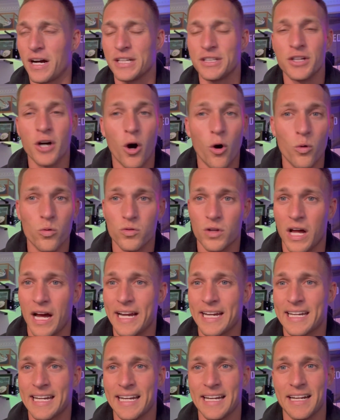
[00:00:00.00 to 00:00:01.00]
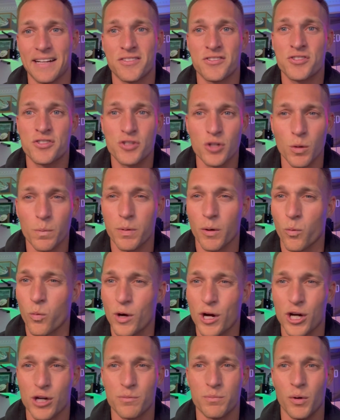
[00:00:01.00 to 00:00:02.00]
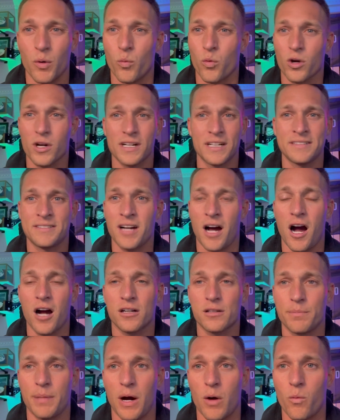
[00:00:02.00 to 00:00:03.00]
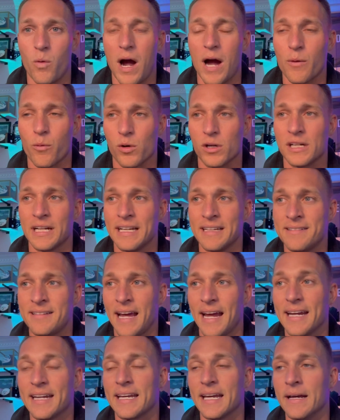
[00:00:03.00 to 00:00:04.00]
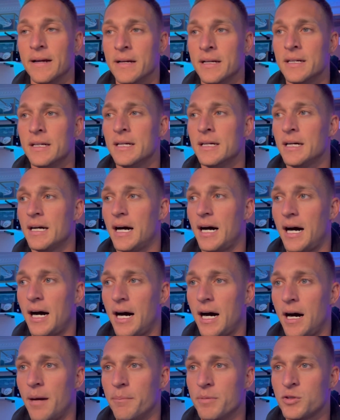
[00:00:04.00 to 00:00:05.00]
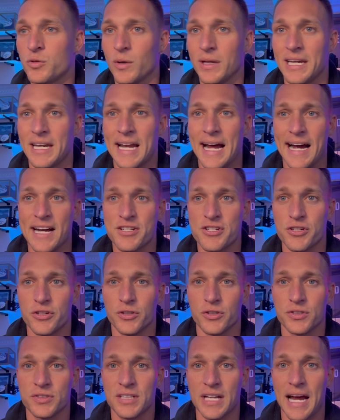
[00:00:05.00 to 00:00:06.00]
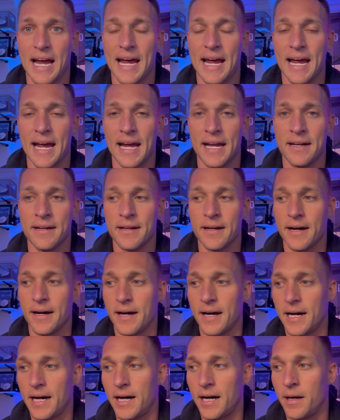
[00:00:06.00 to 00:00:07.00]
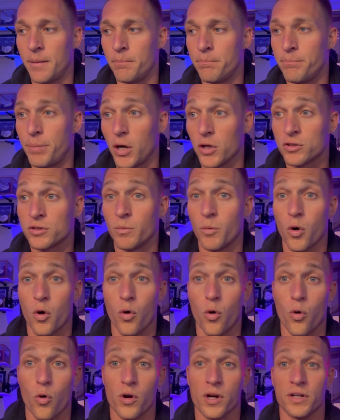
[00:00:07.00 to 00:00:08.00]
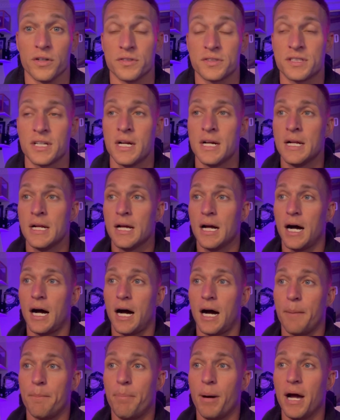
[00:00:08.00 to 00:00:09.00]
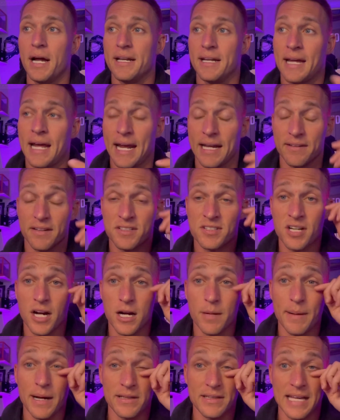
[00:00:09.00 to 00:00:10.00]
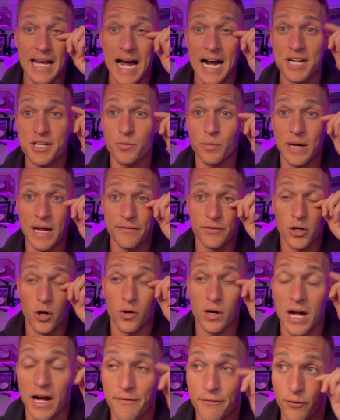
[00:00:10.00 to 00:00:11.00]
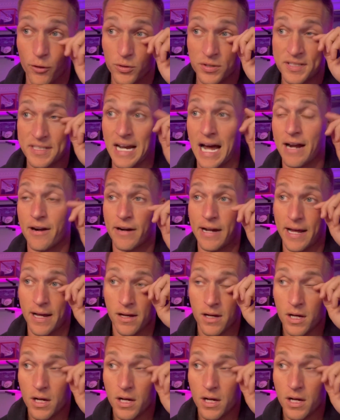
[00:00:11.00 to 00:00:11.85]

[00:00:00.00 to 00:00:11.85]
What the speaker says: I don't like it. It's super weird, but we're going to talk about why we're going to take it between the Nationals and Baltimore Orioles. But hey, let's talk about the action we have going on for Saturday.